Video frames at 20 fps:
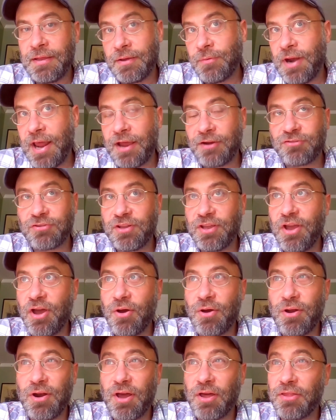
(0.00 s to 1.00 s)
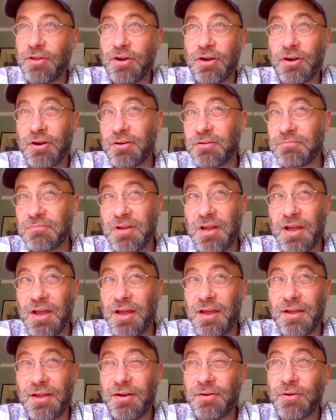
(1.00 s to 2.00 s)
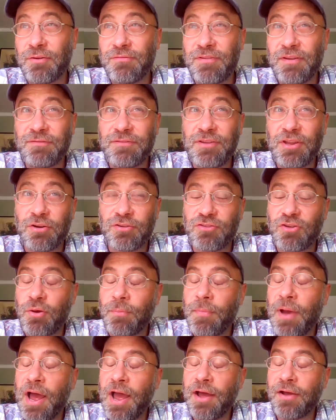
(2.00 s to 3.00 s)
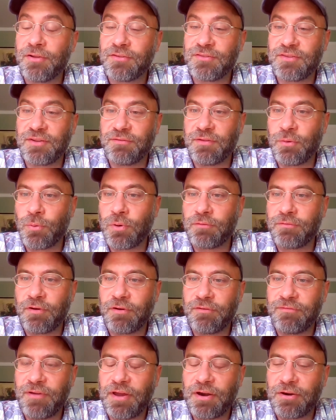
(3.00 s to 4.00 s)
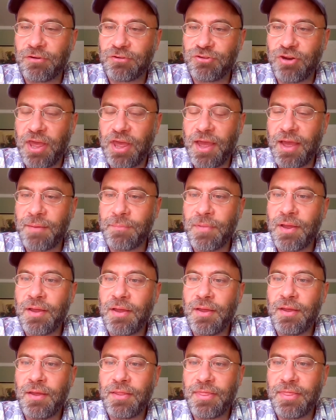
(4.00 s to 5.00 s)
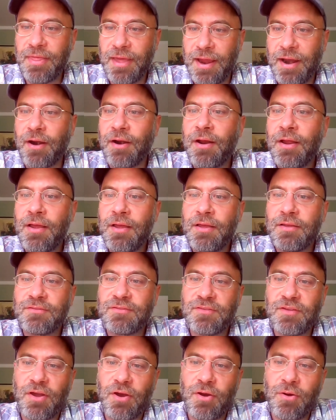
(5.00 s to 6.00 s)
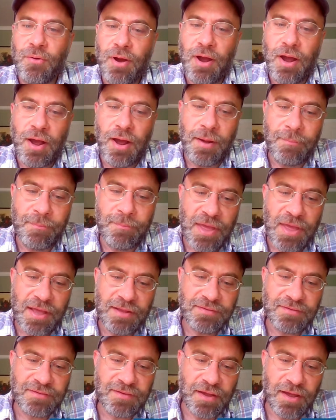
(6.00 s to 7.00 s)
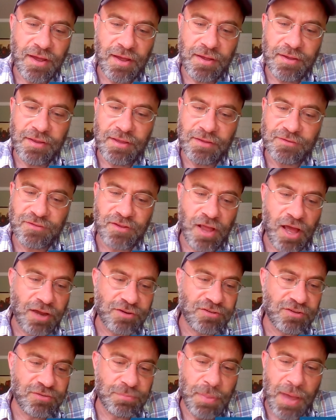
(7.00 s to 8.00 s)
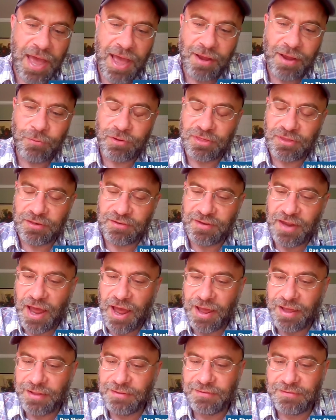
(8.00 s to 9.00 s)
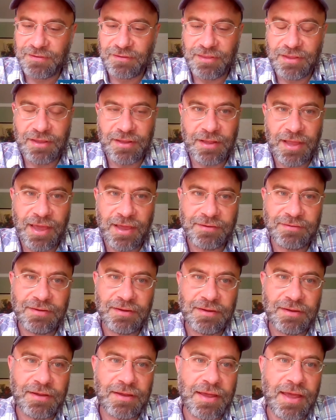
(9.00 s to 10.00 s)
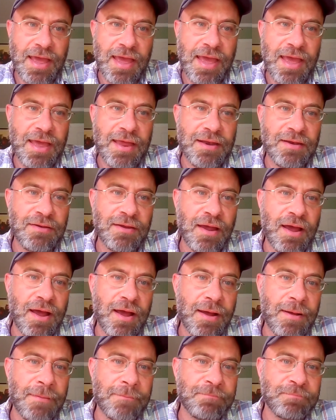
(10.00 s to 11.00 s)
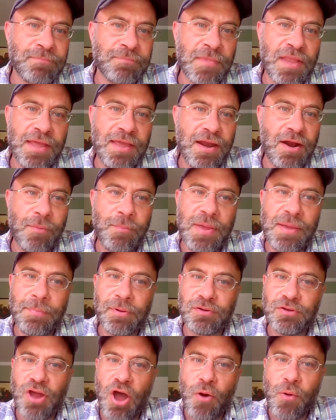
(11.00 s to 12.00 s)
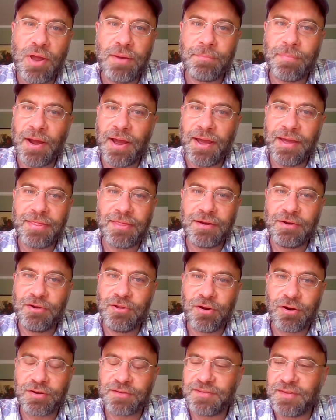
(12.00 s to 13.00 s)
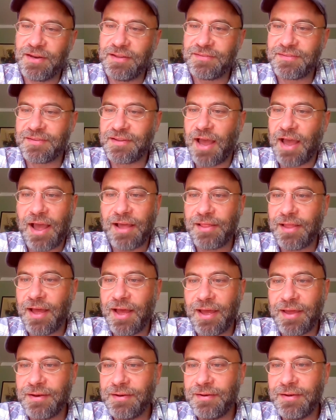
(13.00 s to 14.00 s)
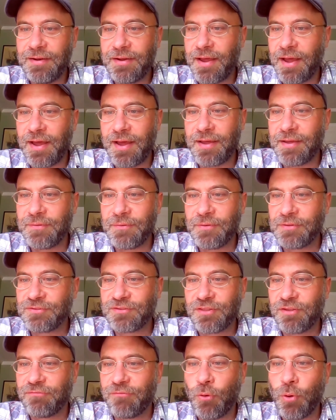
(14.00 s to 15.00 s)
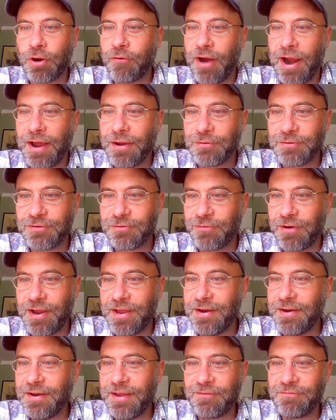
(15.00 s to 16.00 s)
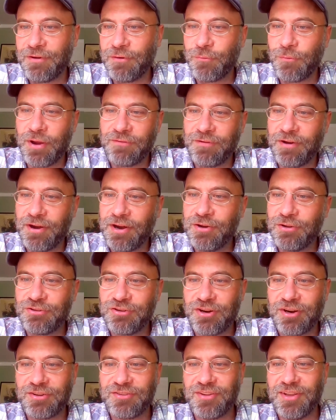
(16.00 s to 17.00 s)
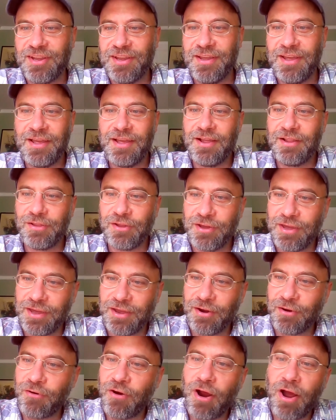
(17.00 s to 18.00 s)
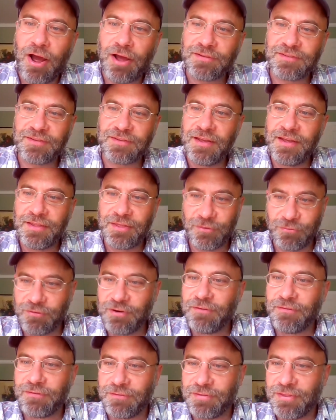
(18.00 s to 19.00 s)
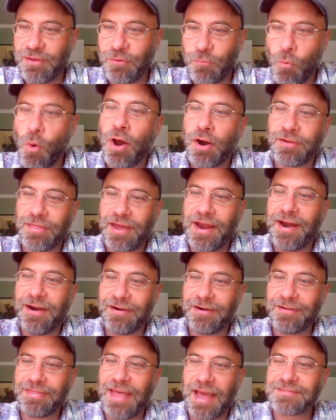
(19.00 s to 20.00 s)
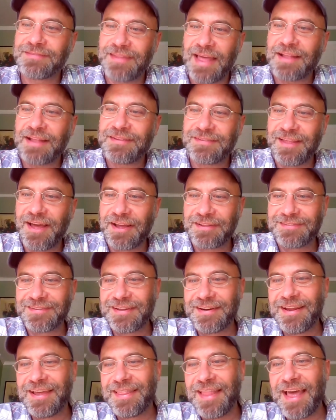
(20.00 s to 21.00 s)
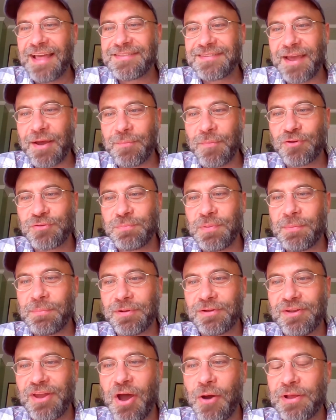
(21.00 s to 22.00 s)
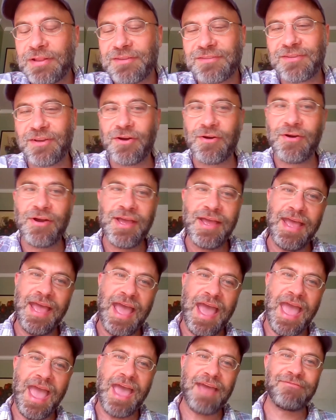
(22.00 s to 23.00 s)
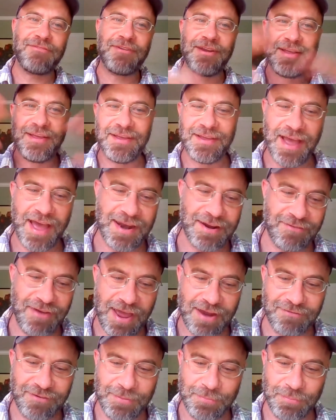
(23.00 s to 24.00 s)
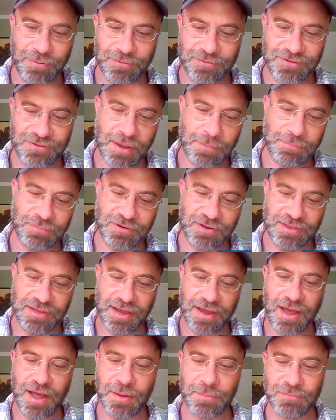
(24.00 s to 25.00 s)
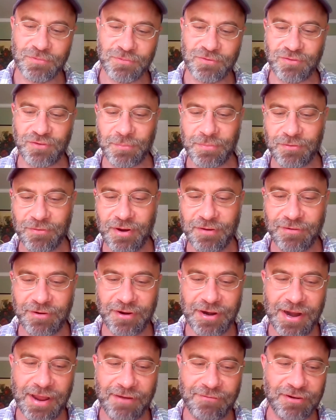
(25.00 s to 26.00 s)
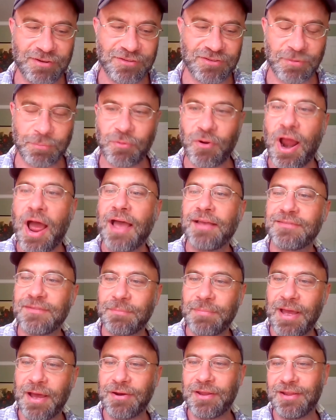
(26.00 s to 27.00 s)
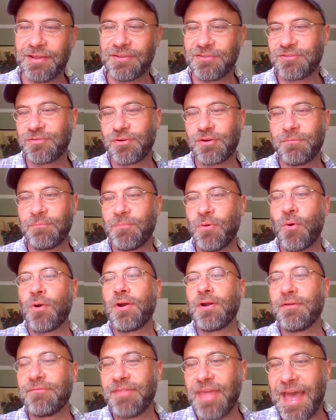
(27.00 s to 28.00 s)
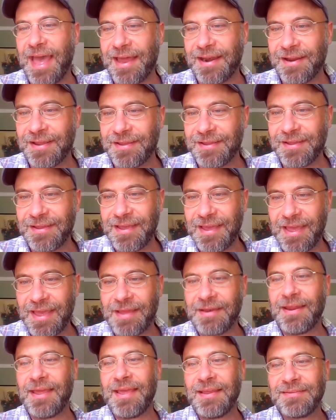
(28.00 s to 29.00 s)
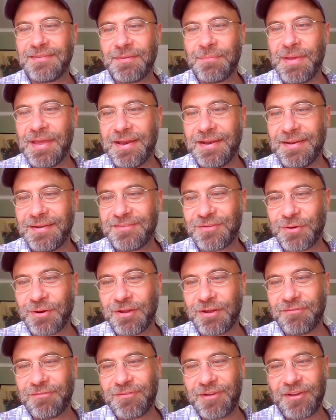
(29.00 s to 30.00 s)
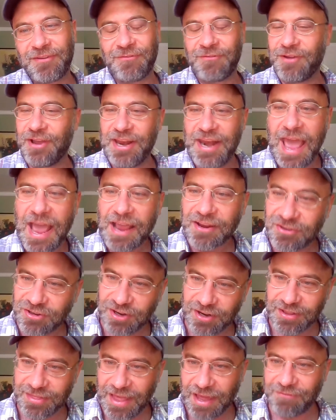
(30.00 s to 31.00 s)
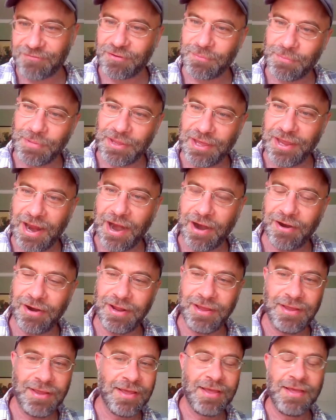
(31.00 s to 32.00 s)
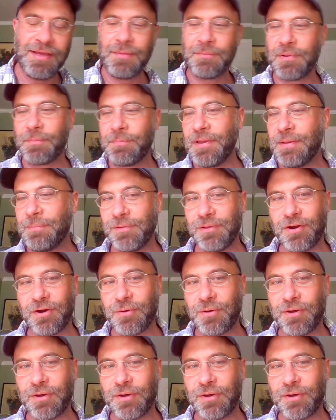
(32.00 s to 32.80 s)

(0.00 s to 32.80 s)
Would actually go another, 50 or so miles if there weren't for a federal dam there. So it sloshes back with the tides of the Atlantic, and people know it by the New York City skyline. It's the foreground, right? If you're in New Jersey looking across the river, the water there, that's the Hudson, and that's how most people know it. So every perception that comes from the river and every surprise about it is sort of born of that intimate sort of connection and that familiarity. But people